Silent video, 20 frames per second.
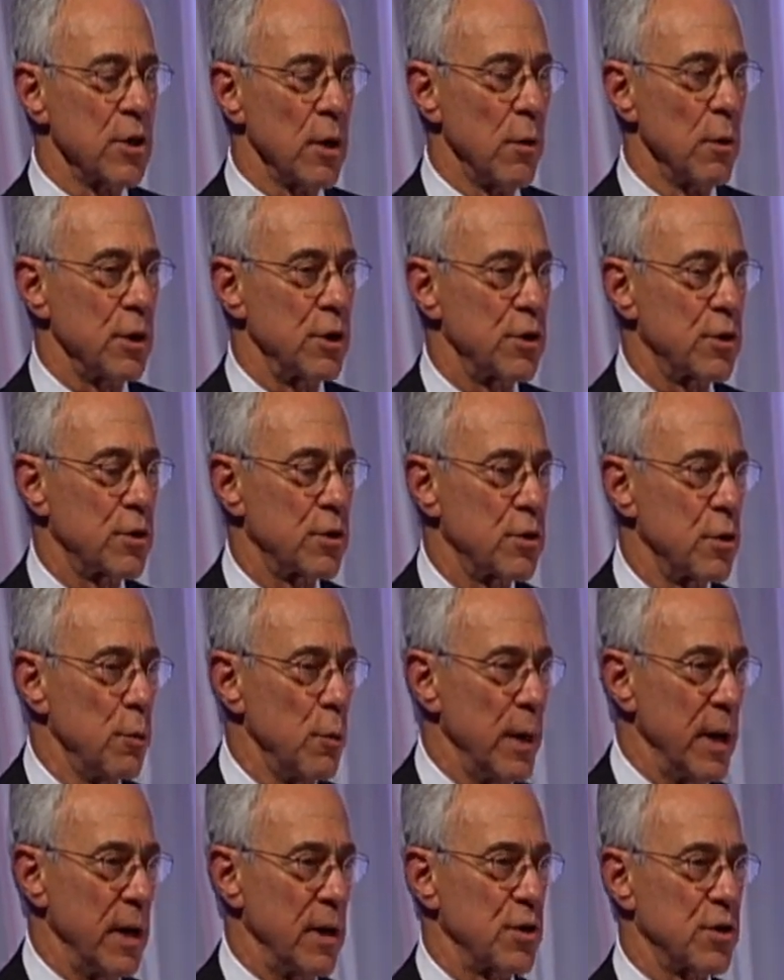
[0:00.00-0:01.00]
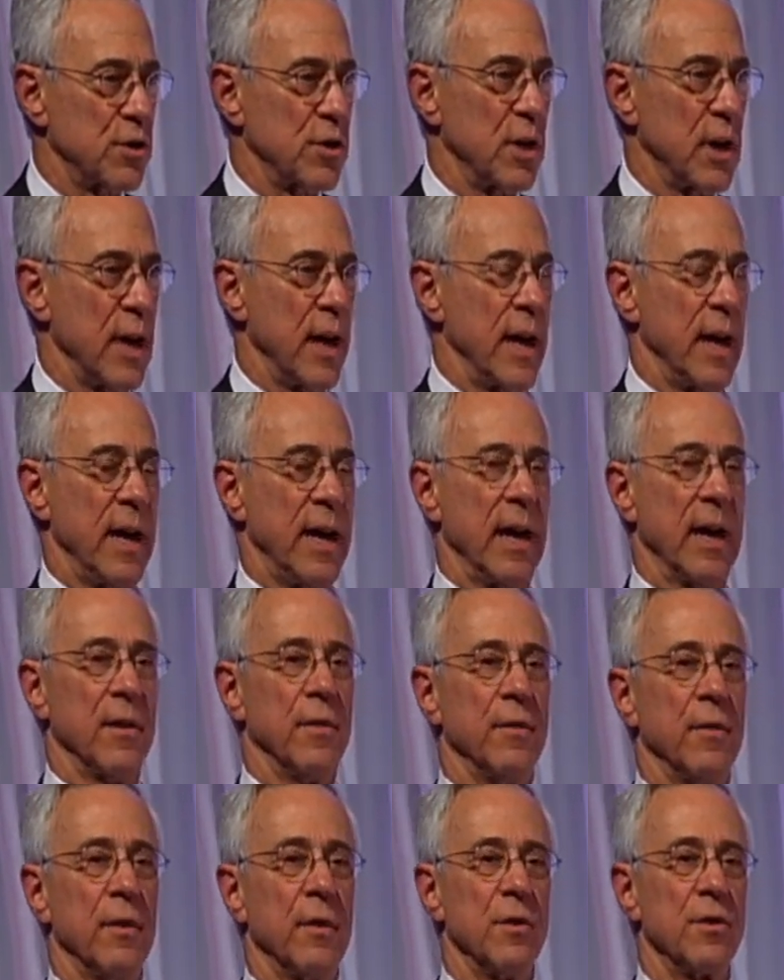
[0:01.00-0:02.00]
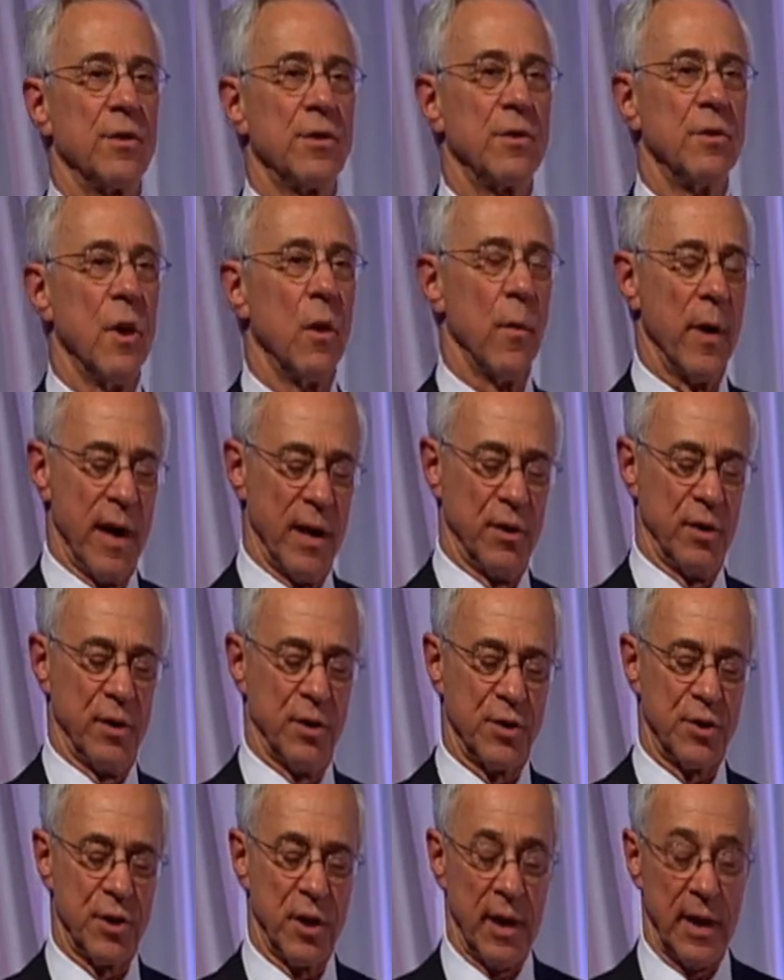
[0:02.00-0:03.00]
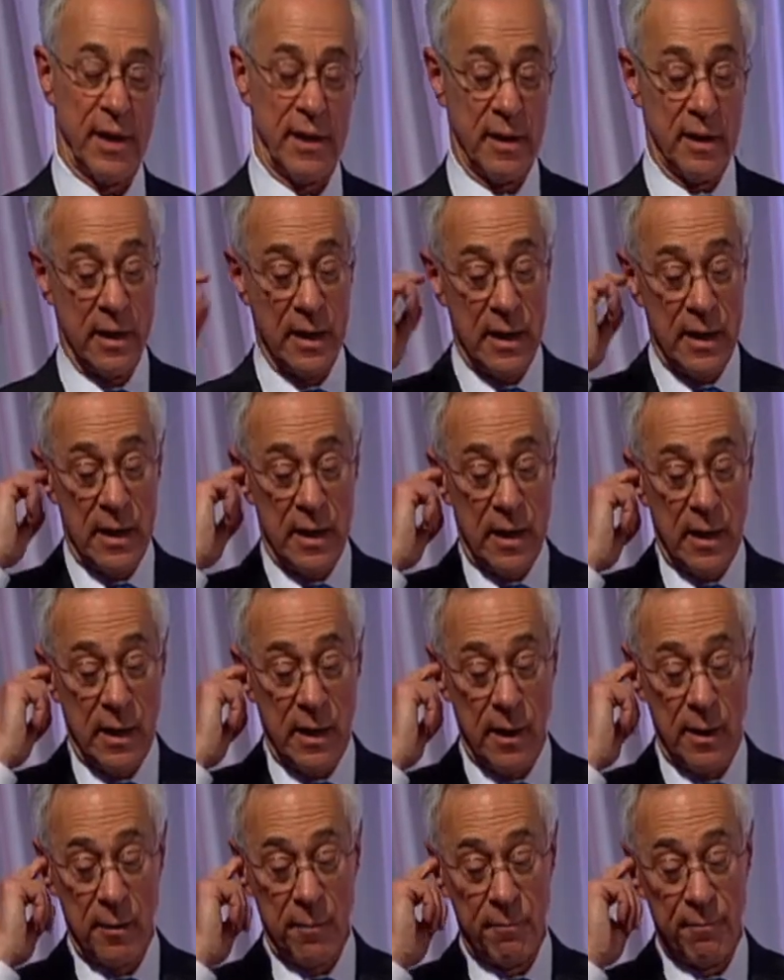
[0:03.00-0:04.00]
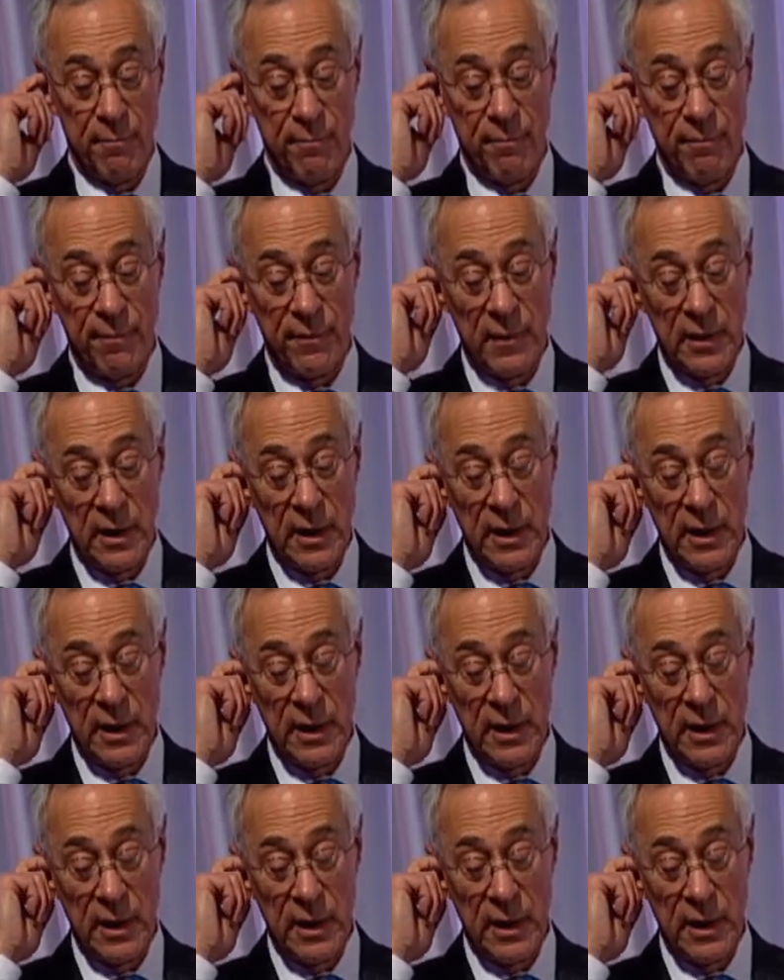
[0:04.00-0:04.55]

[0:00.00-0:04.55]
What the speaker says: So it's 2 weeks today, and there's no end in sight. I mean,